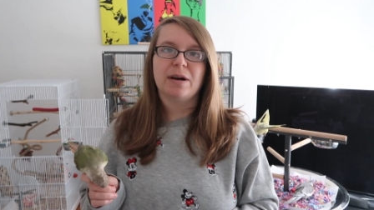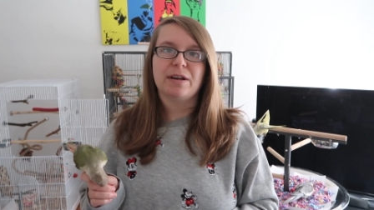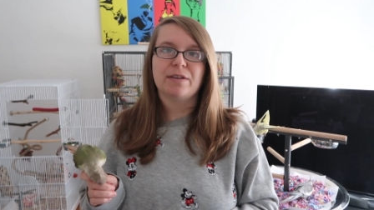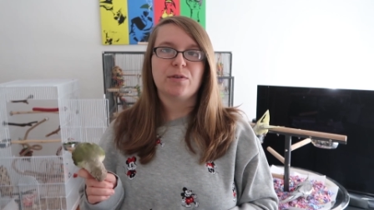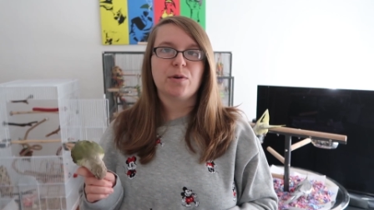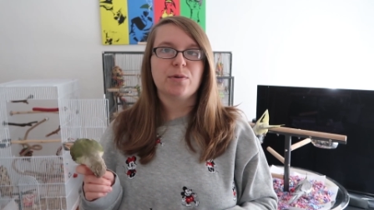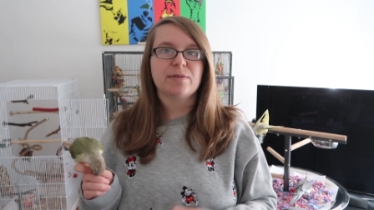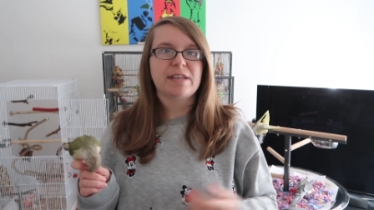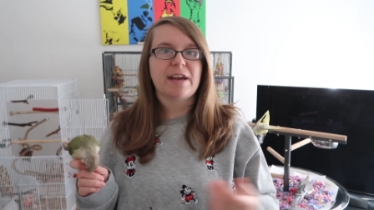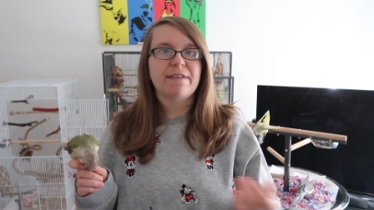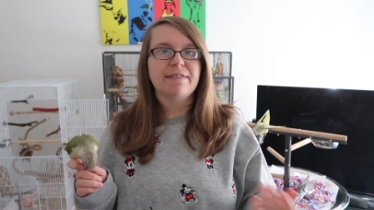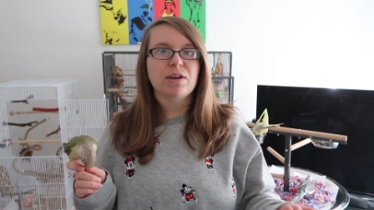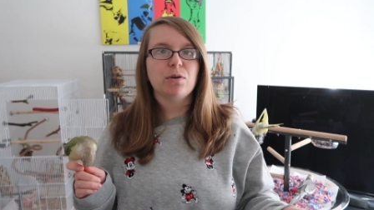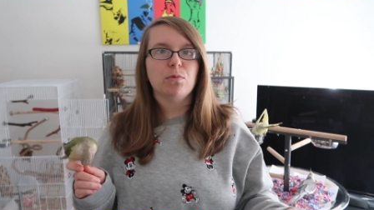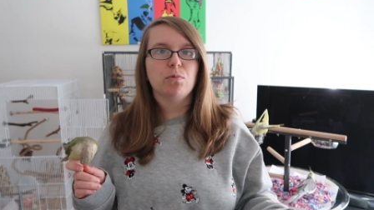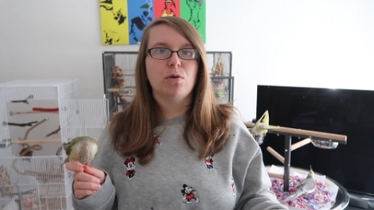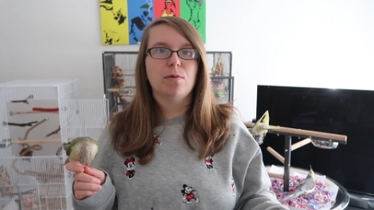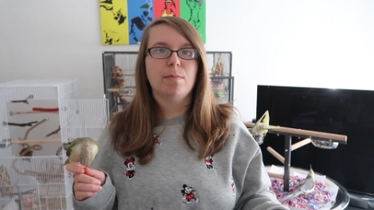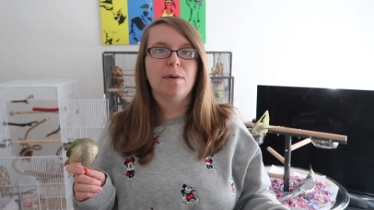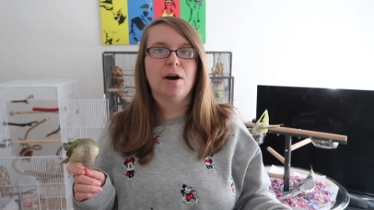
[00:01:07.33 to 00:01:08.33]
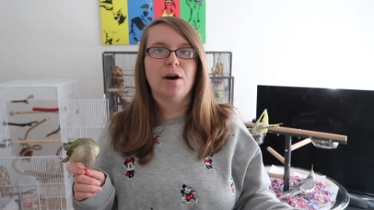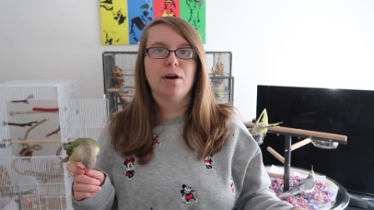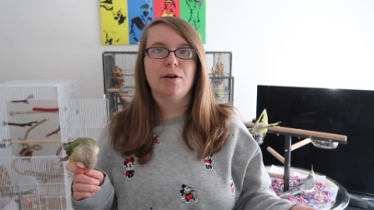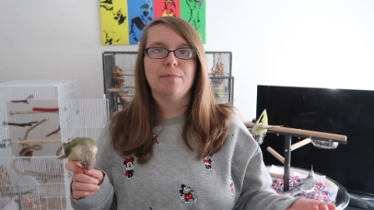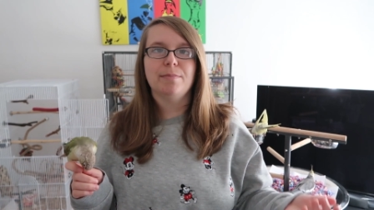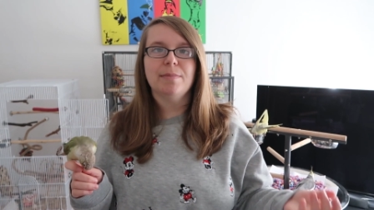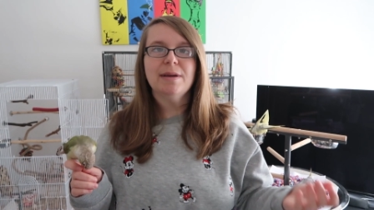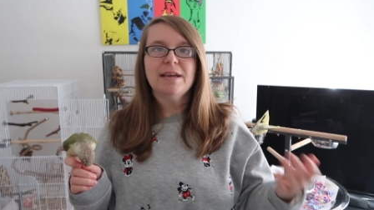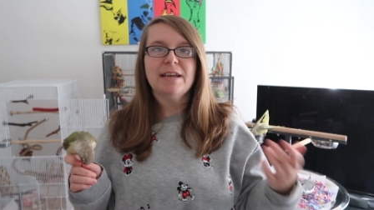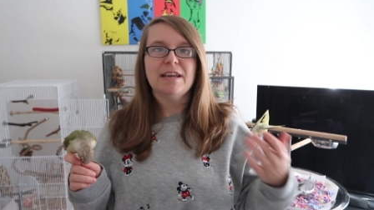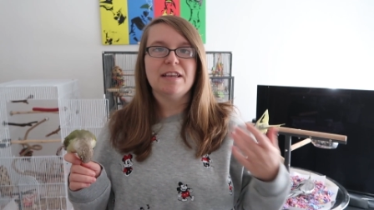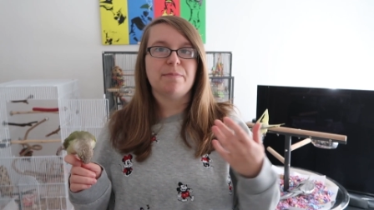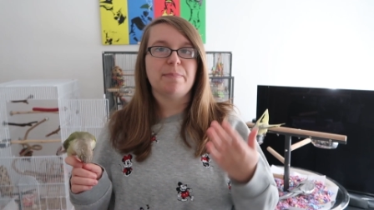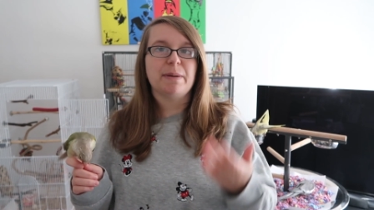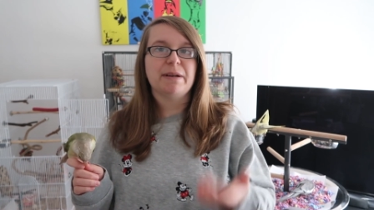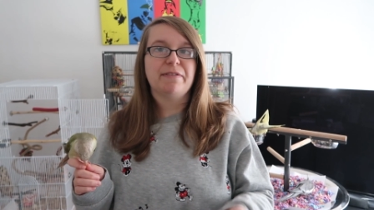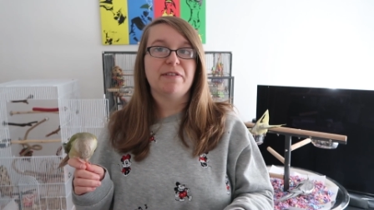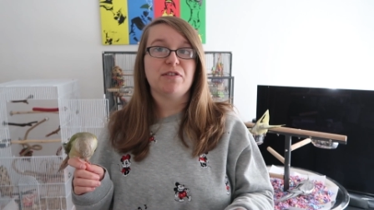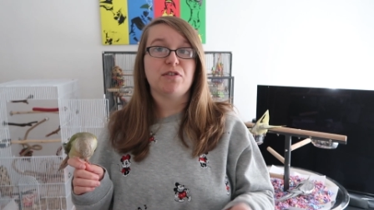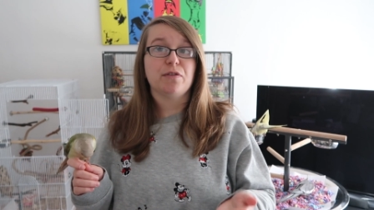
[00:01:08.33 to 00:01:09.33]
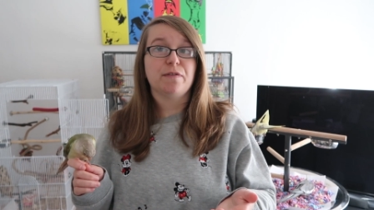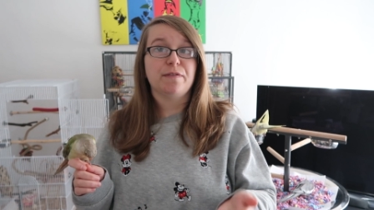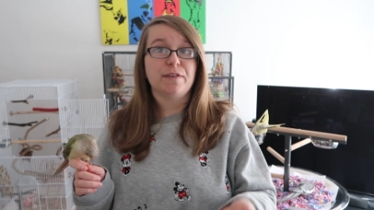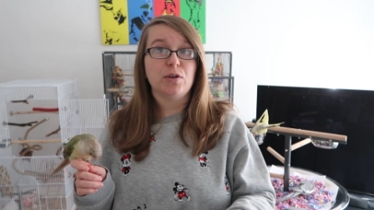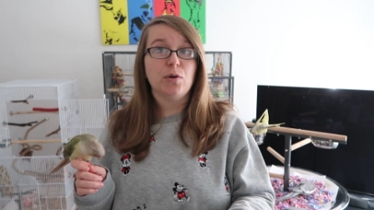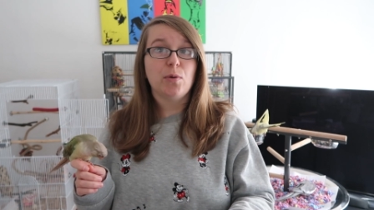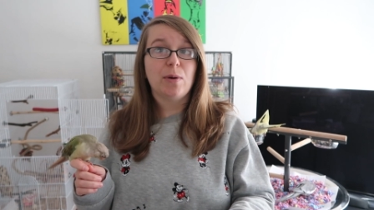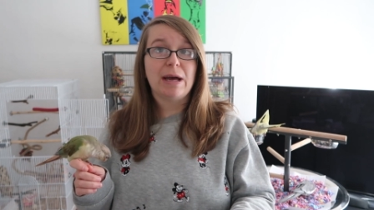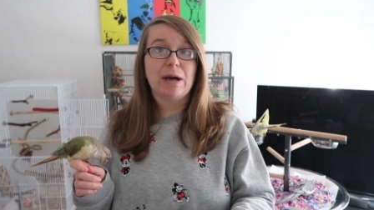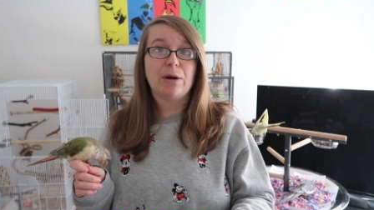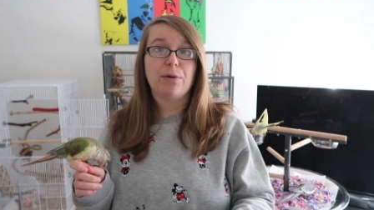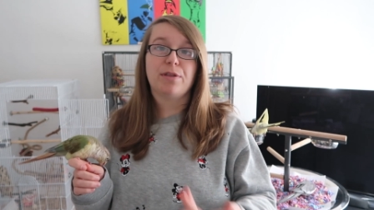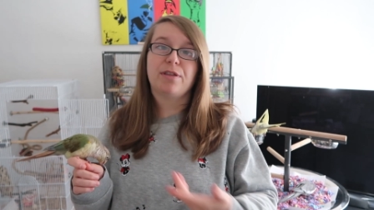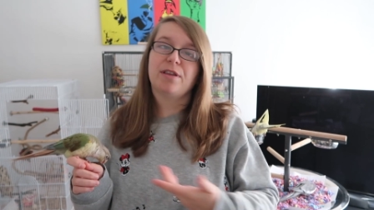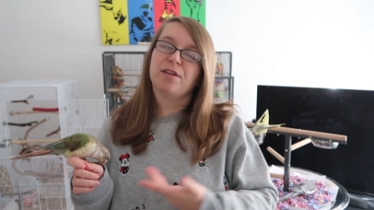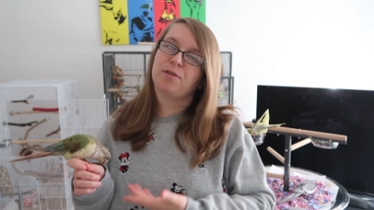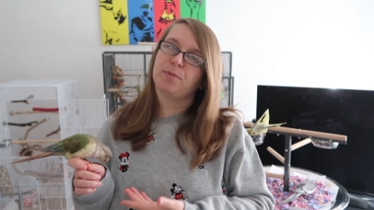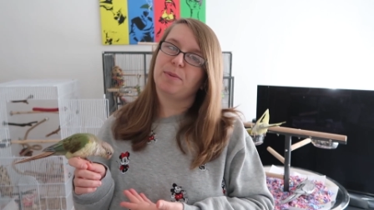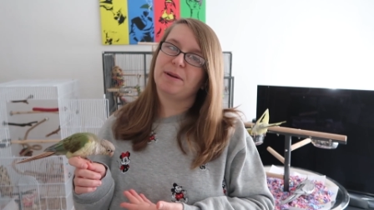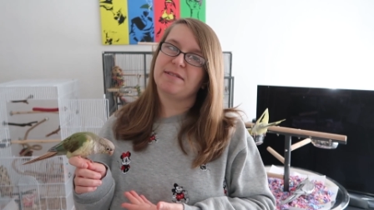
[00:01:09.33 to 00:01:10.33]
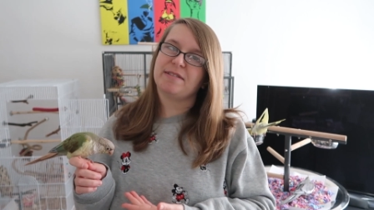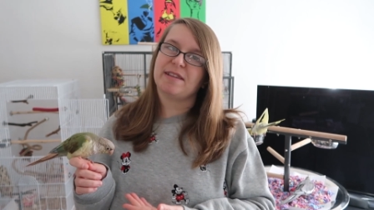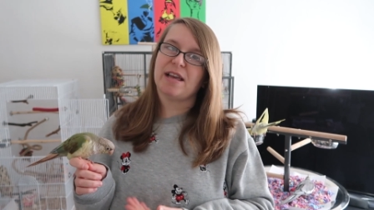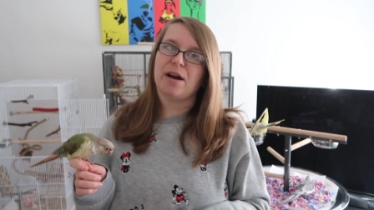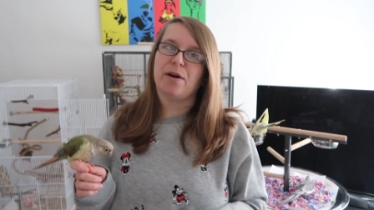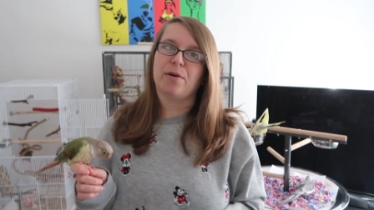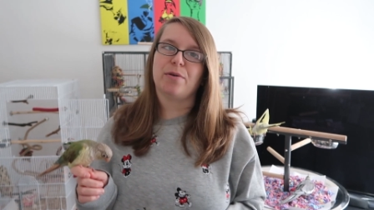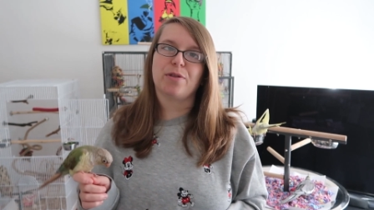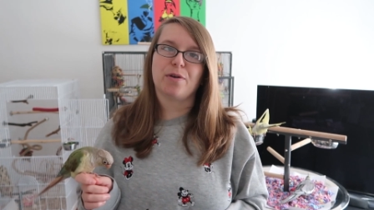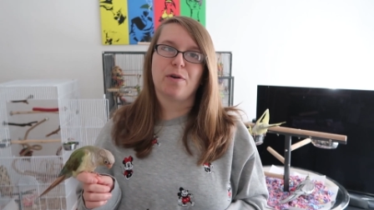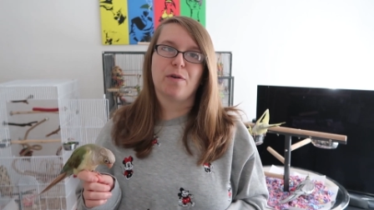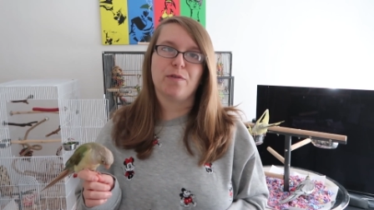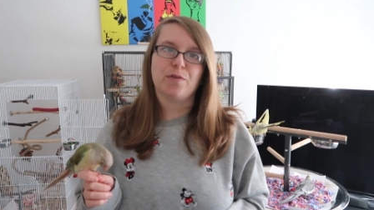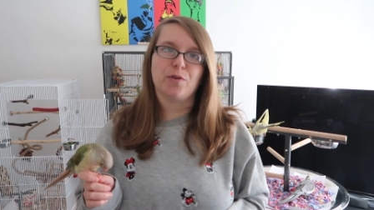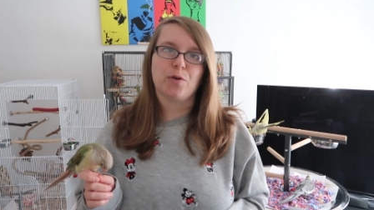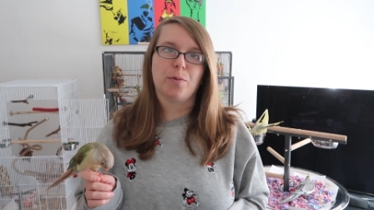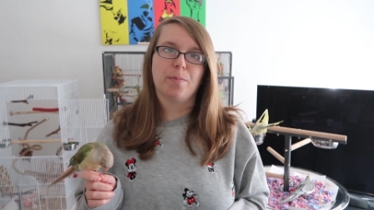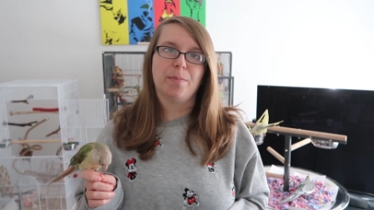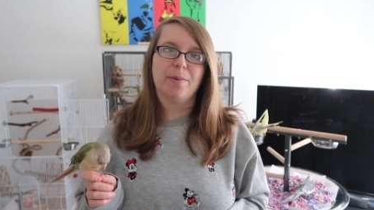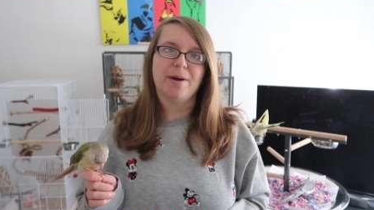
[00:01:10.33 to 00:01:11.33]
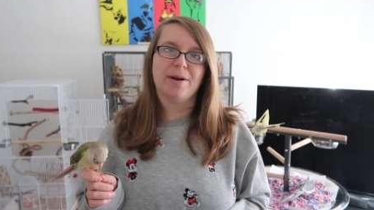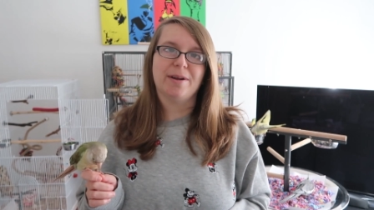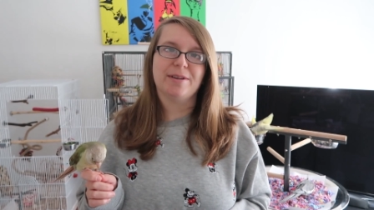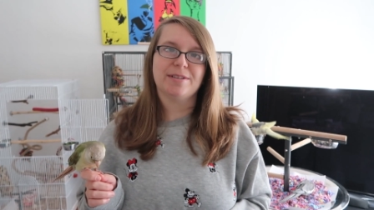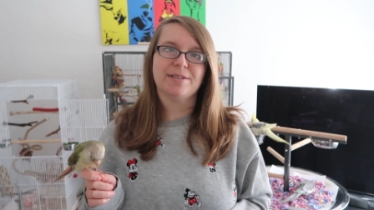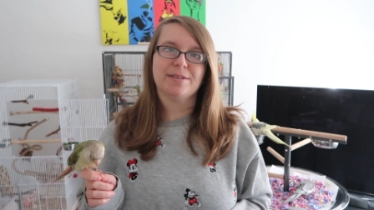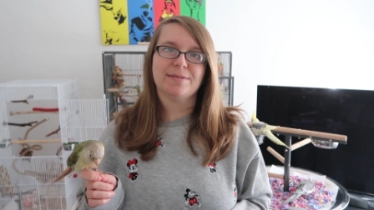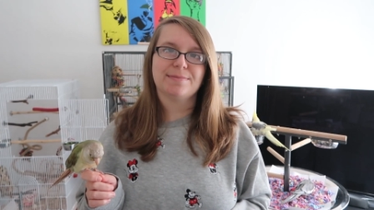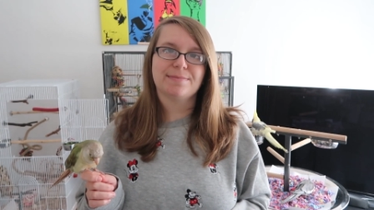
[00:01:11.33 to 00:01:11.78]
And of course, having a warm home is beneficial for your health as well as the health of your bird.